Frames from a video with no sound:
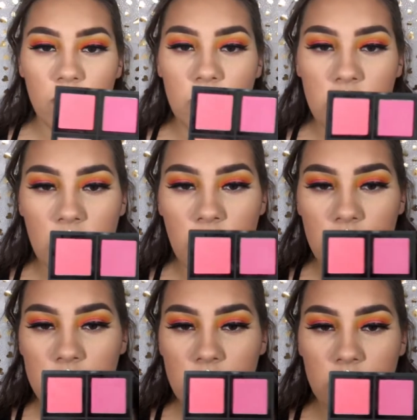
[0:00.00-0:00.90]
with
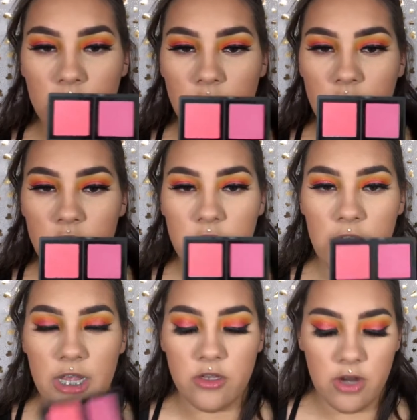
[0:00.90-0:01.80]
these two
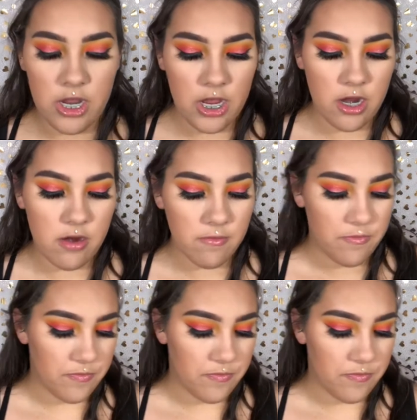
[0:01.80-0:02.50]
shades right here